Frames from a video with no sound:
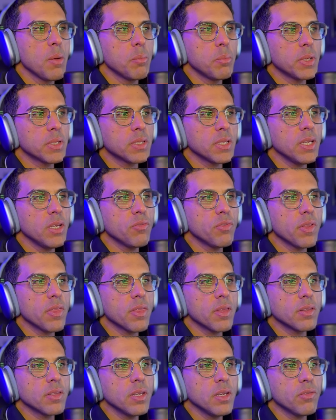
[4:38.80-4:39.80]
but even
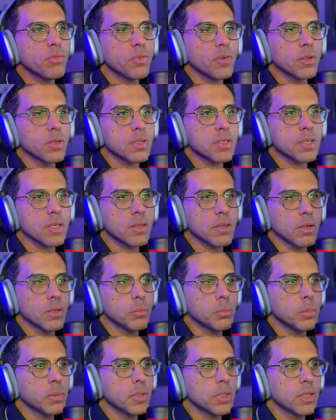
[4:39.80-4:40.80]
the default
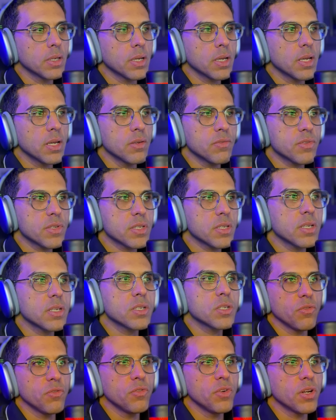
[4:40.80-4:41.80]
setup gives
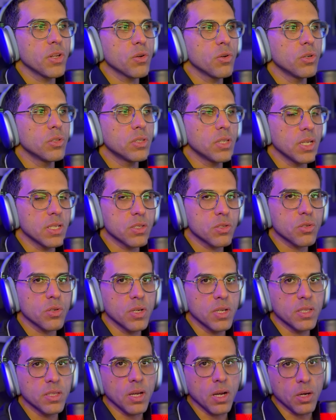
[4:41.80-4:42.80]
very good and
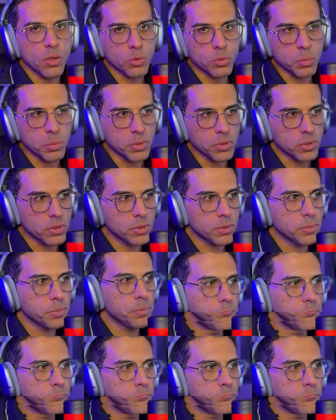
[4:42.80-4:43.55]
solid output.